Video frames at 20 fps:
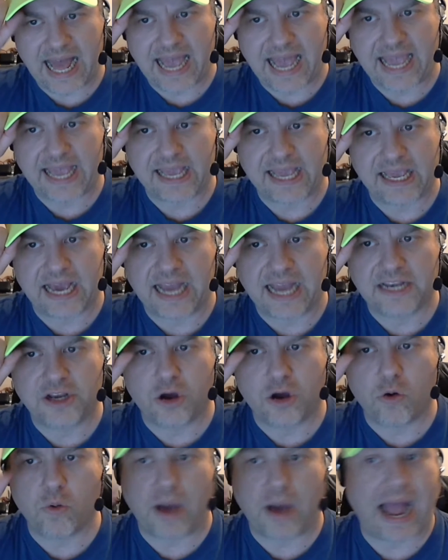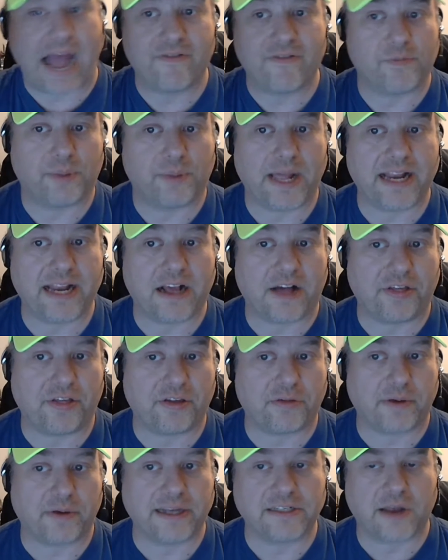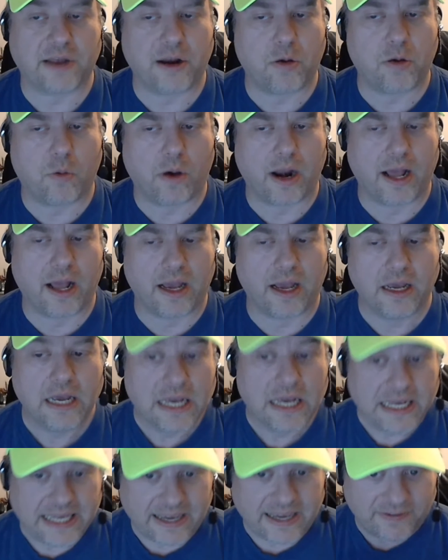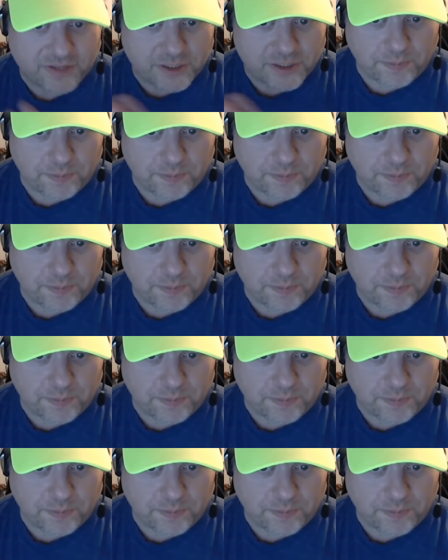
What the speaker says: I haven't played Gothic 3, so I don't want to